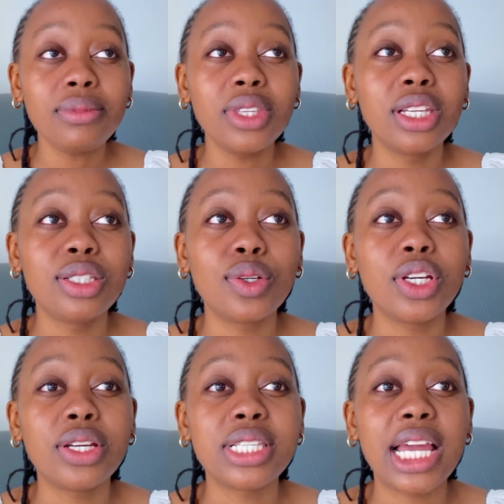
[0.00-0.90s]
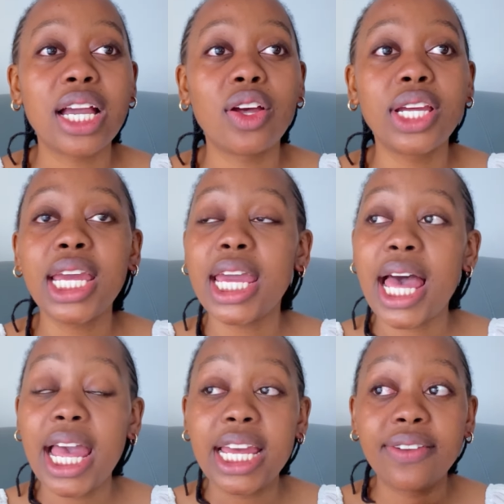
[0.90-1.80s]
So he was like, okay,
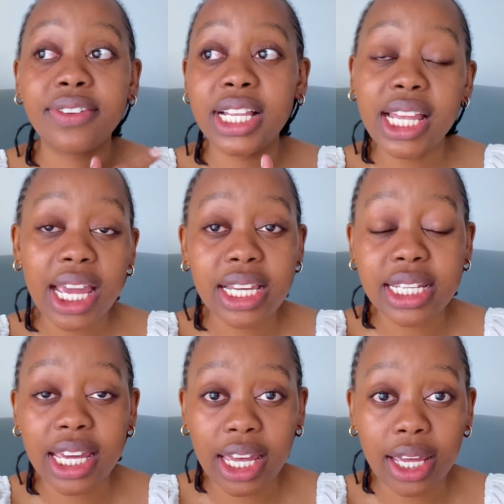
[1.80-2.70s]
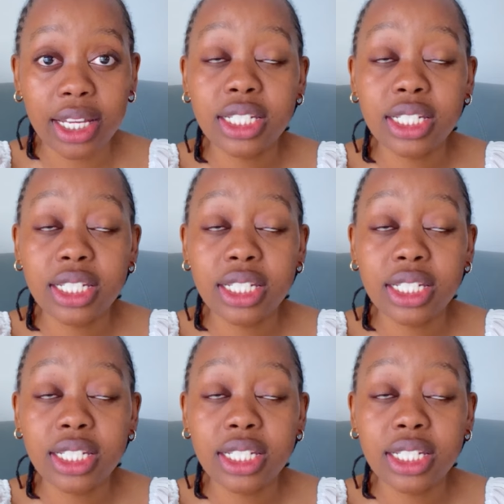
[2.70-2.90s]
I have cleared her,